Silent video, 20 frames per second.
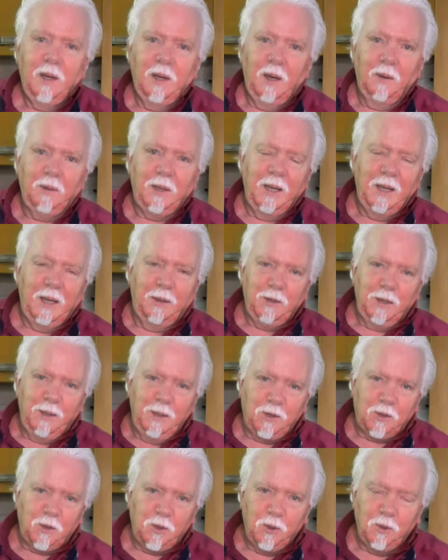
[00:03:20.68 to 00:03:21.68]
Okay, now you need
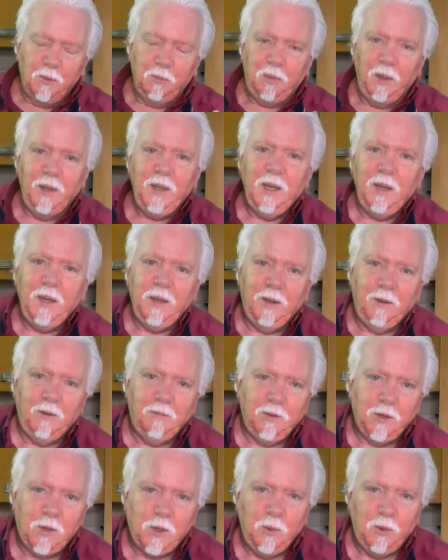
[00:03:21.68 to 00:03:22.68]
to preheat your
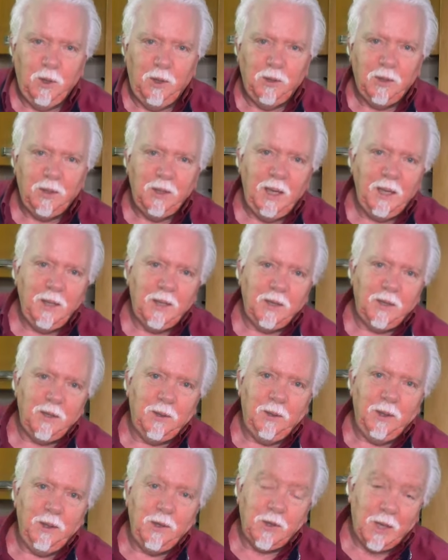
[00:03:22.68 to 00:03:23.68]
oven to 180
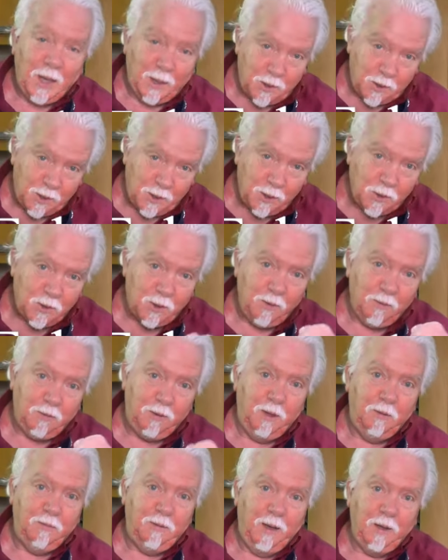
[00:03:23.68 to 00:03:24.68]
degrees Celsius for
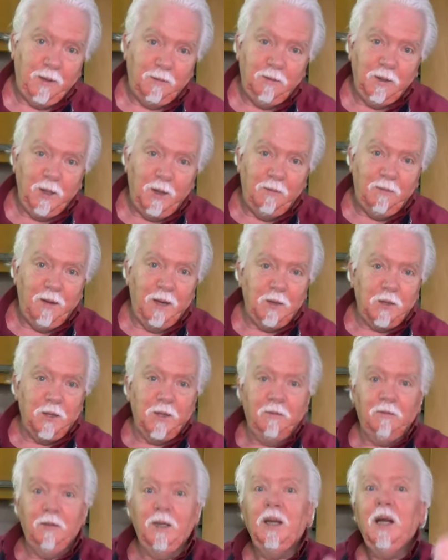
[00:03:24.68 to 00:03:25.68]
a fan oven, convection
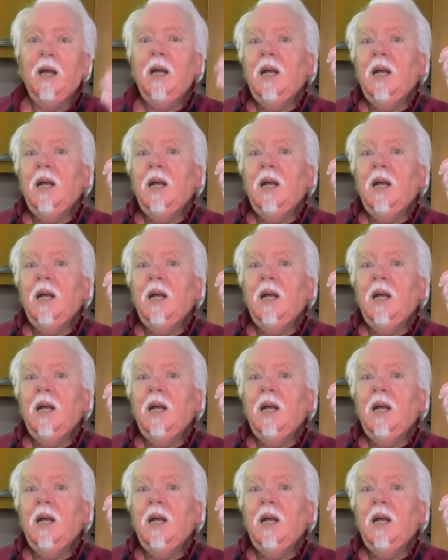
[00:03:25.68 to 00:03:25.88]
oven.